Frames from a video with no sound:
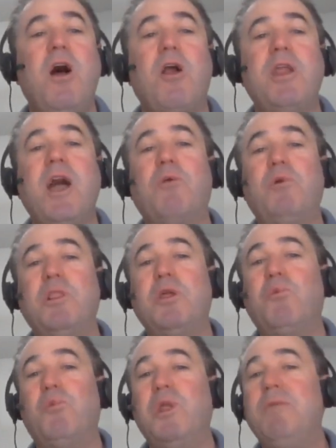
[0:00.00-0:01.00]
are now
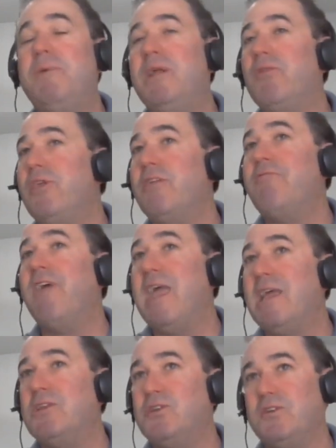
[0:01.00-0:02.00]
really reaping the
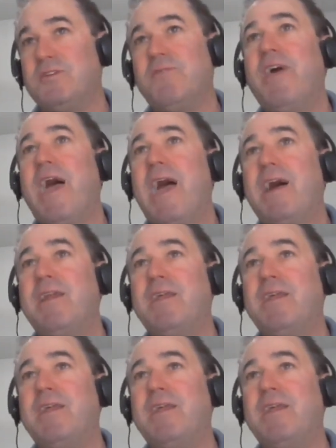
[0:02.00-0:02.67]
advantages of that.